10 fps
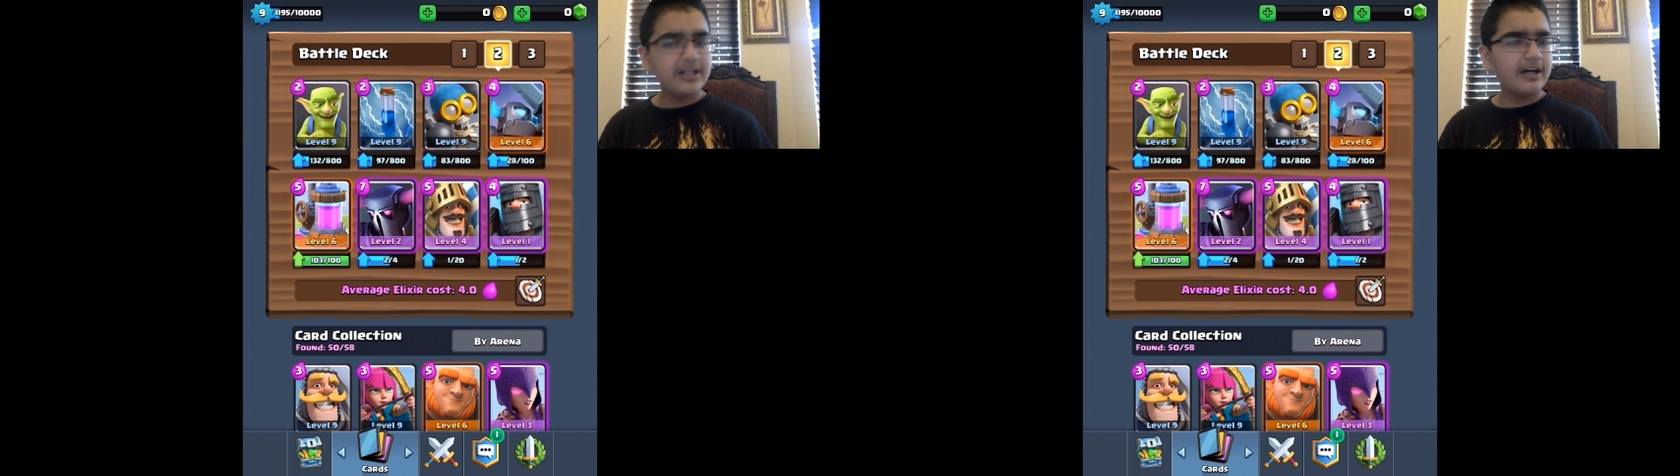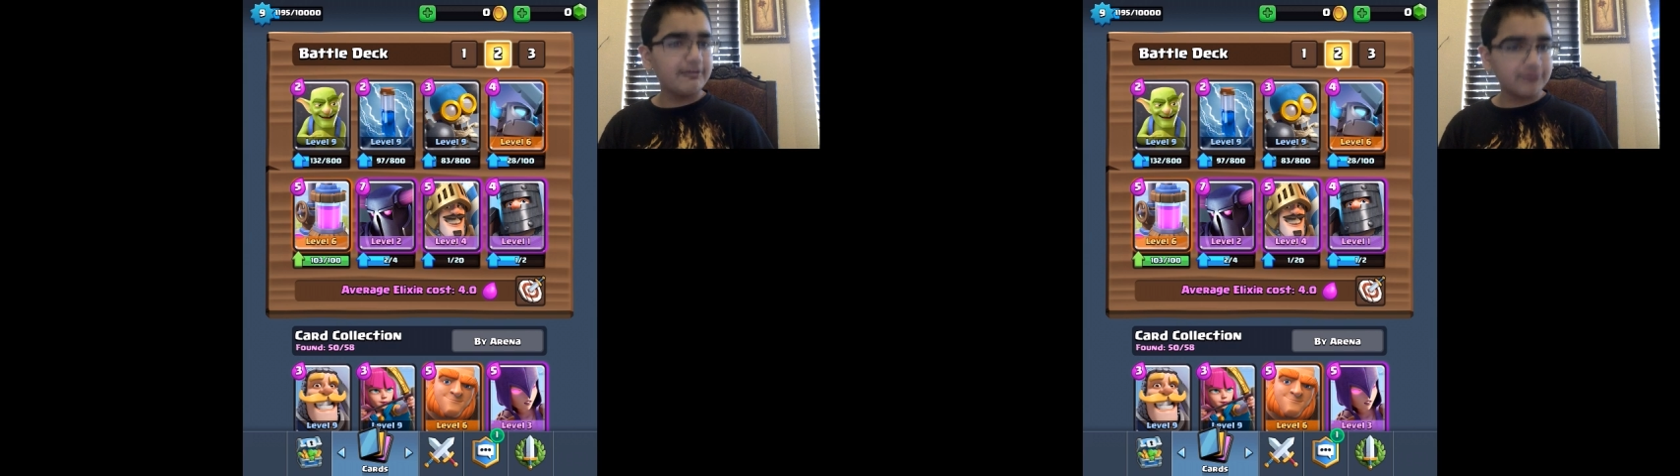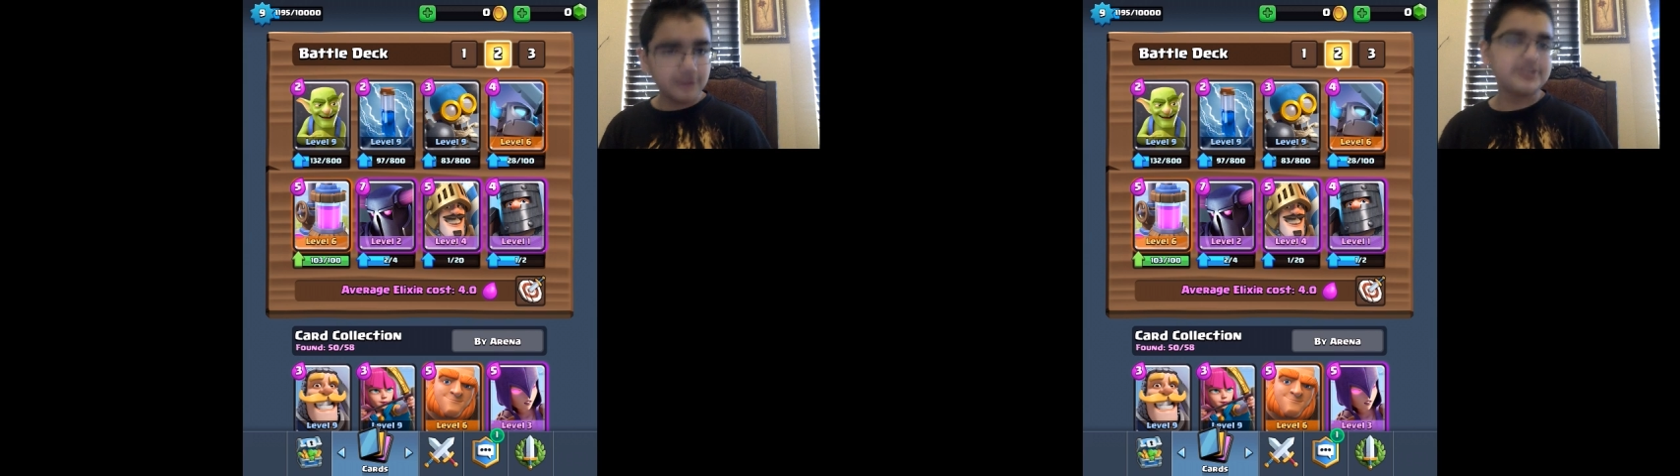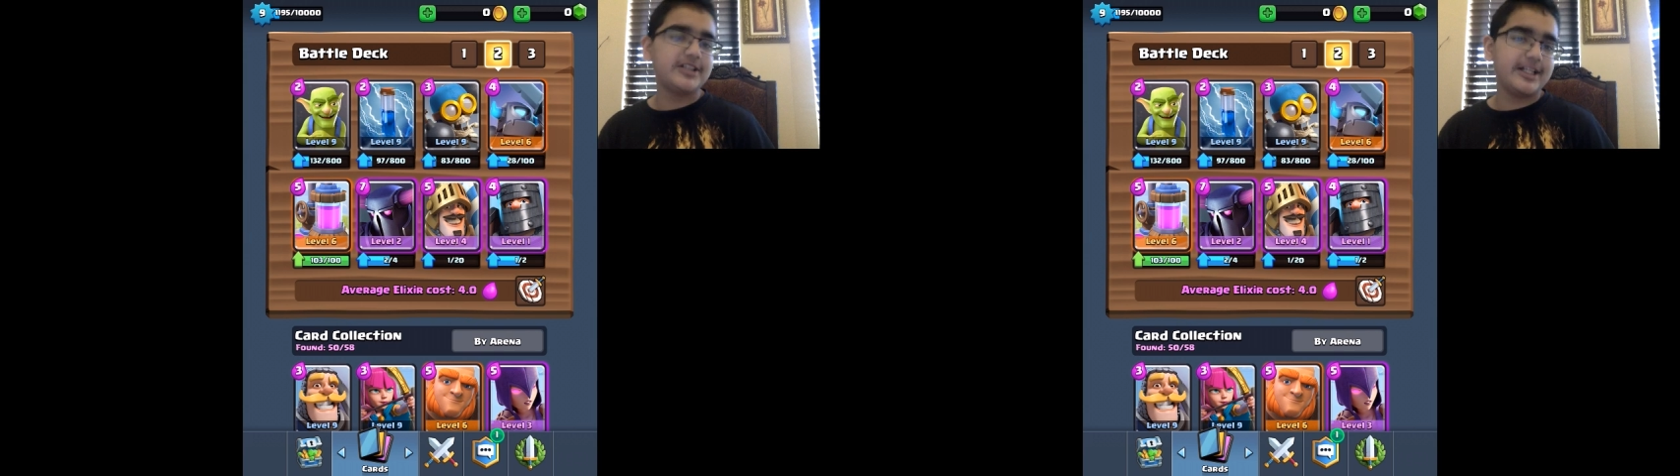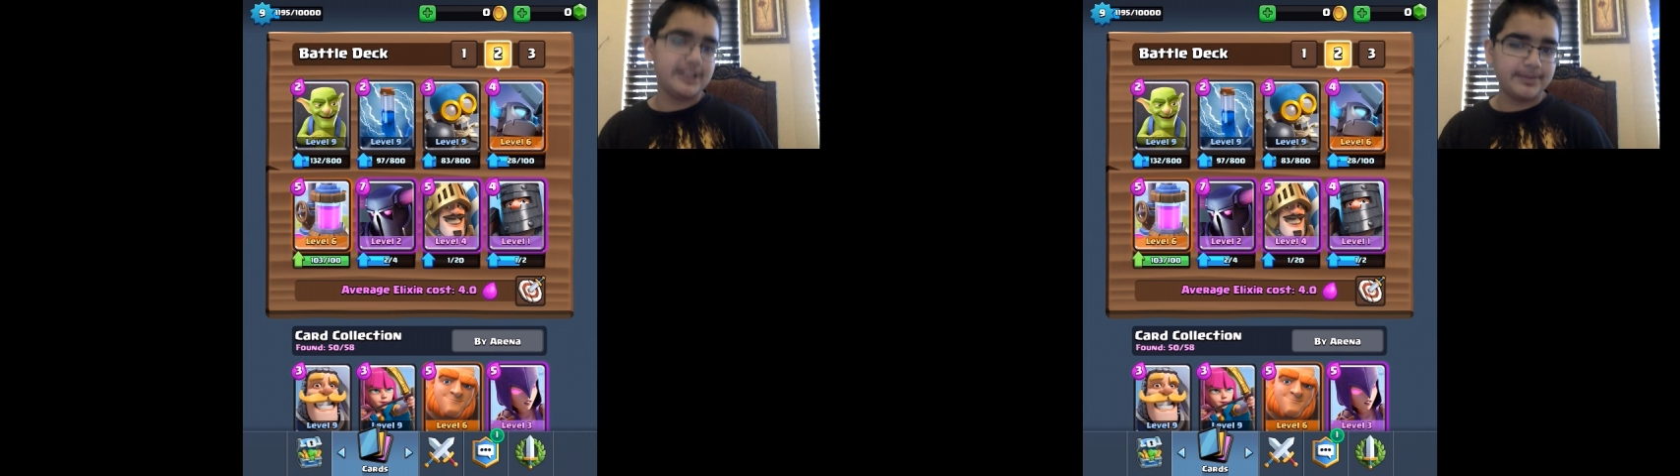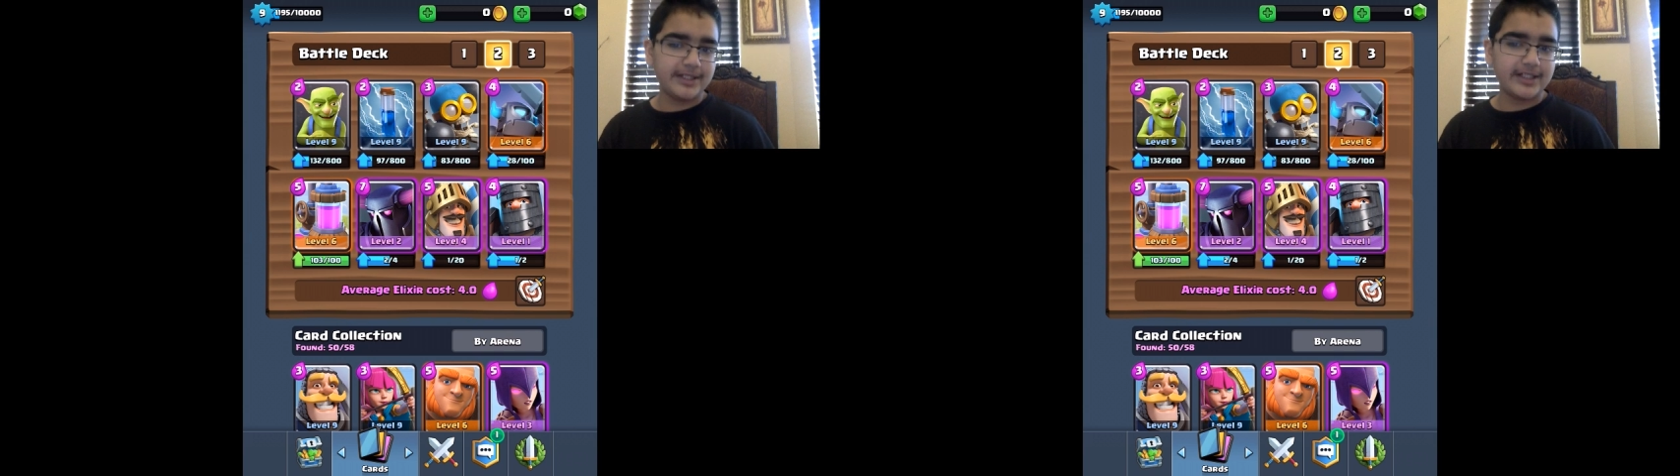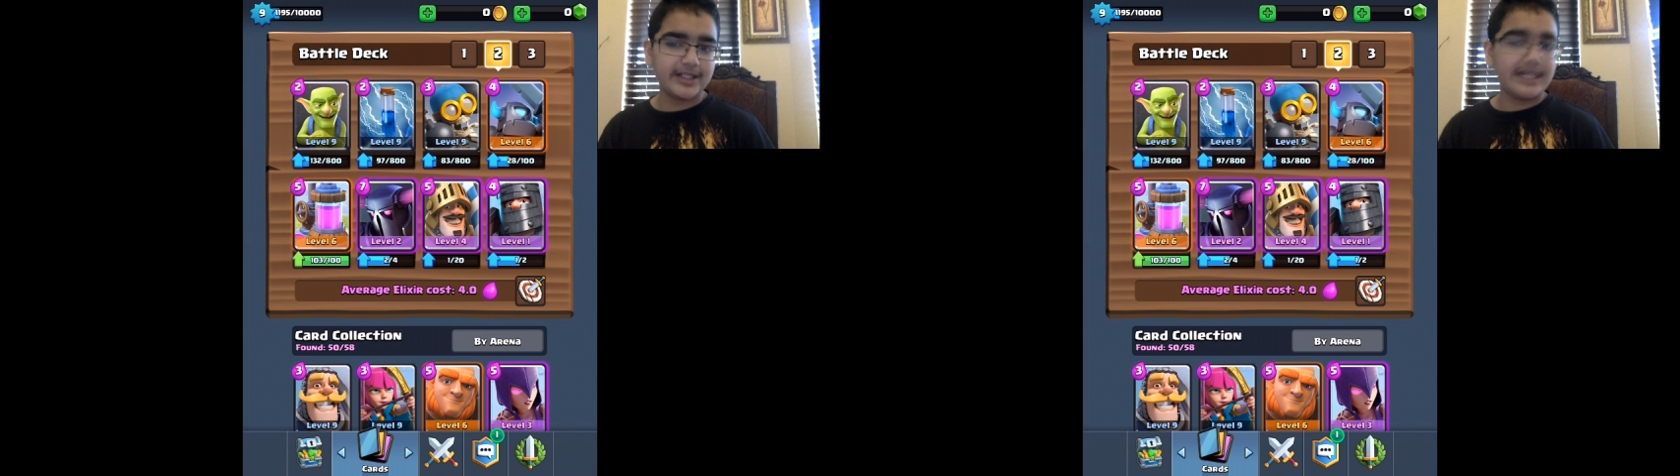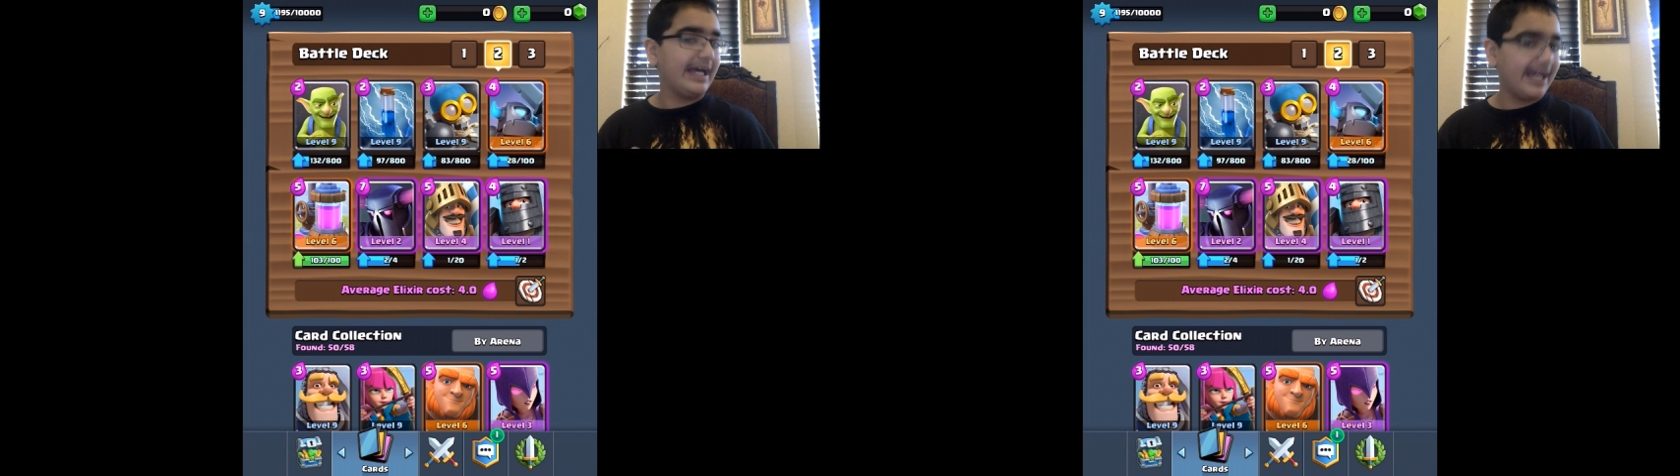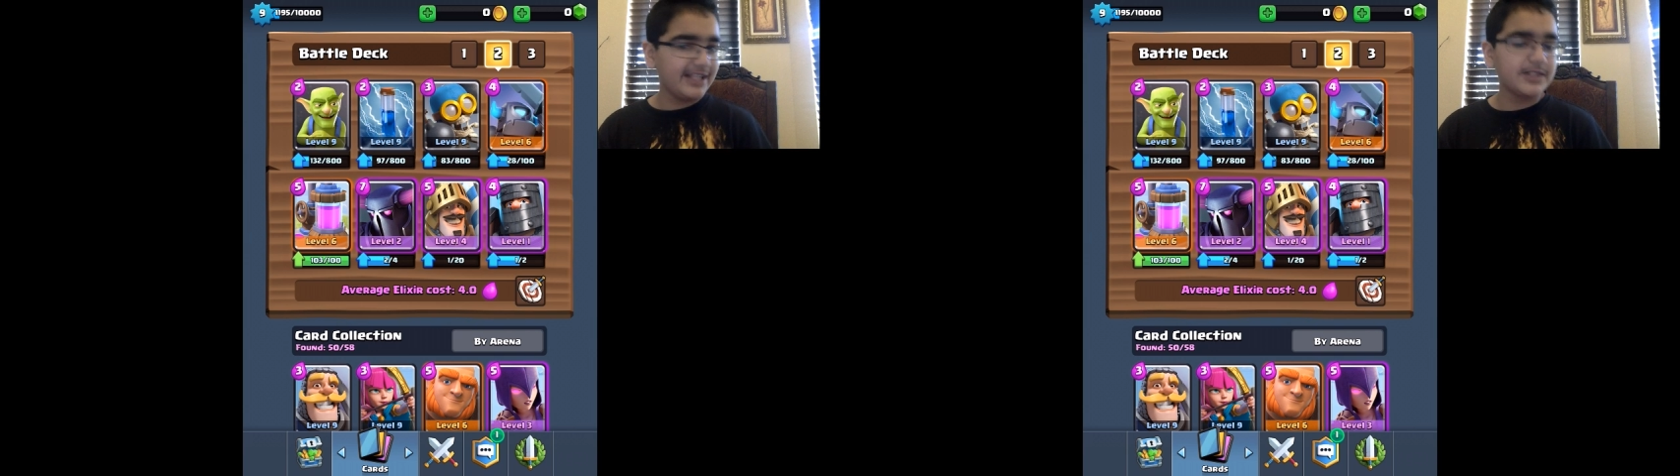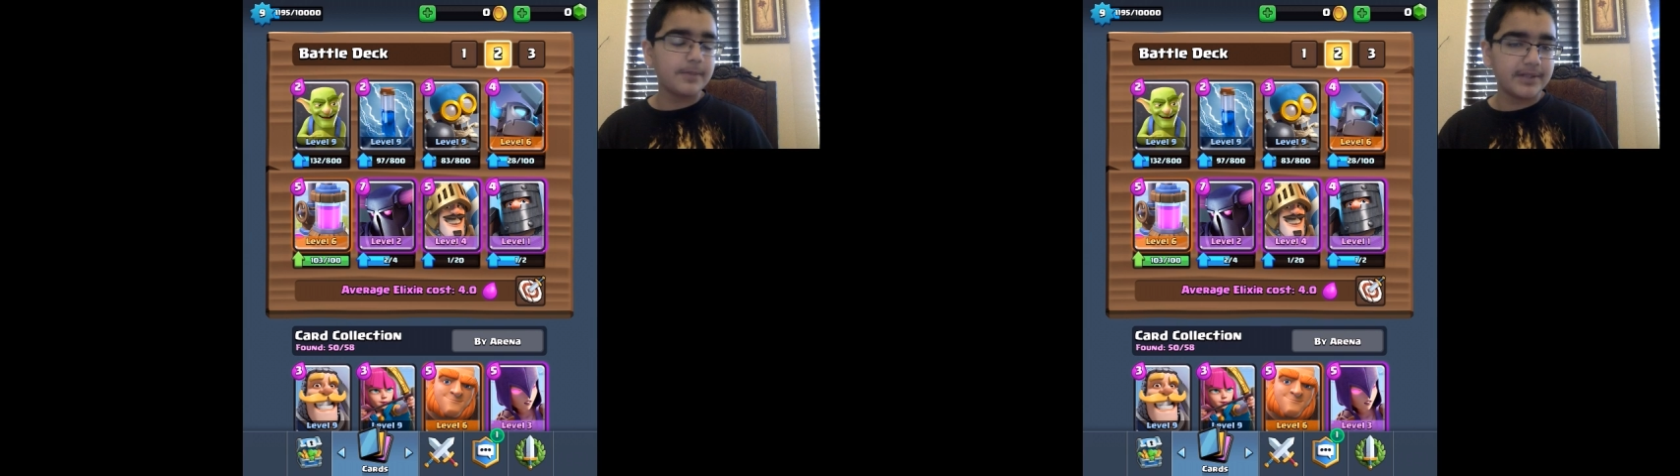of course I had the Pekka, I
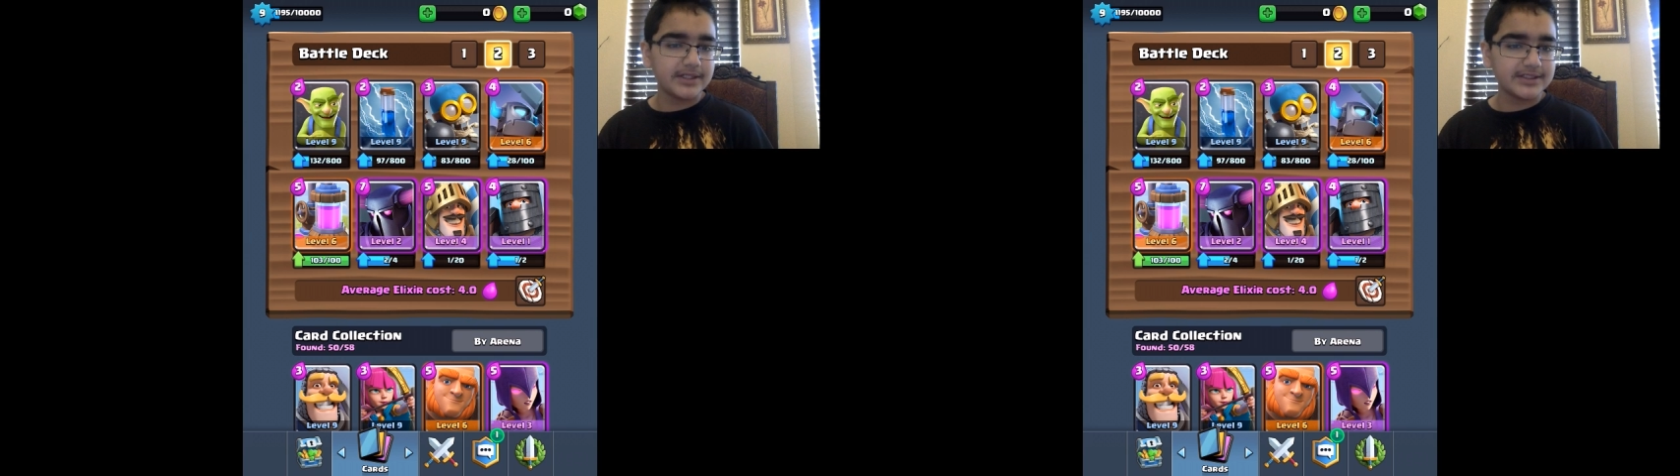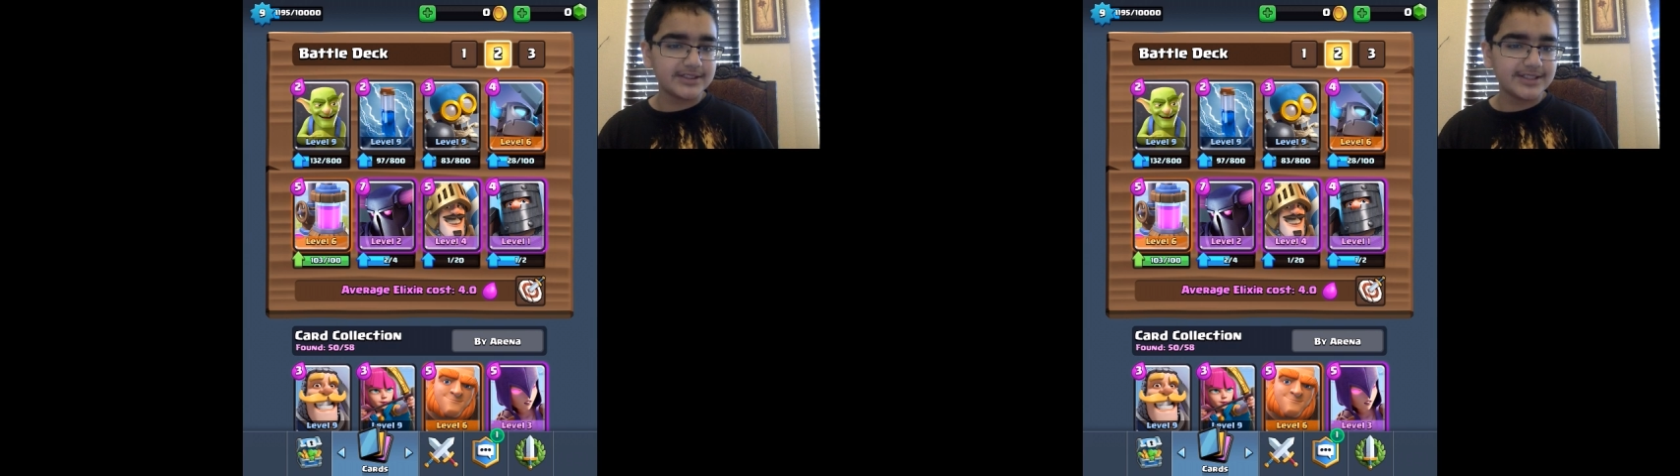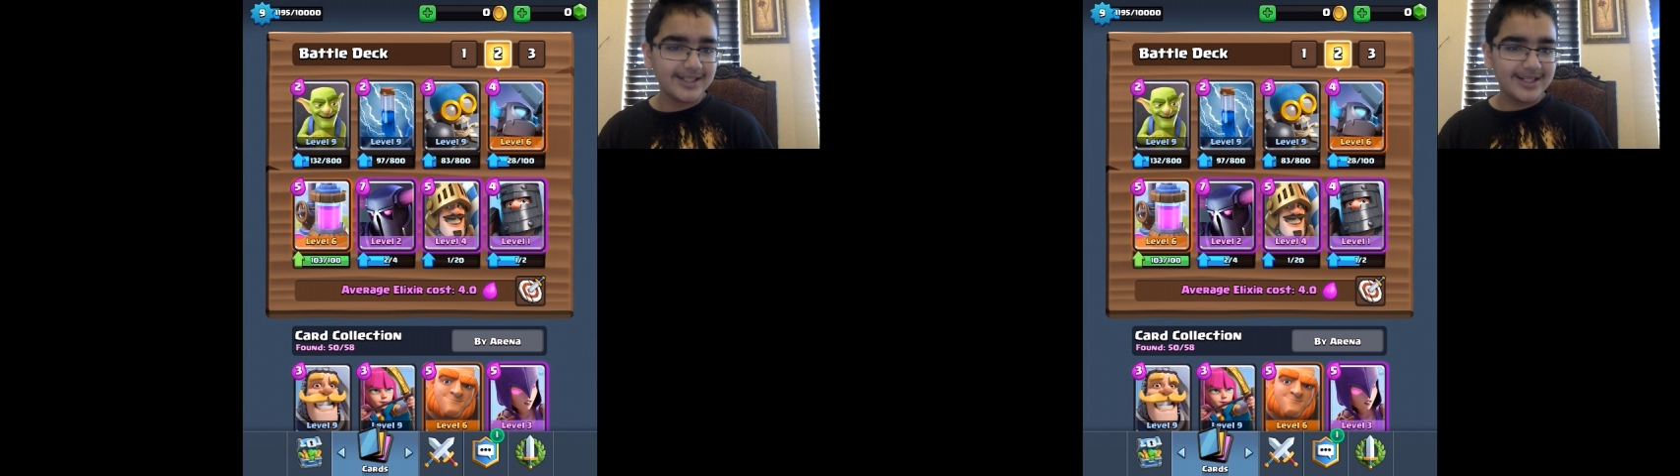had the Prince.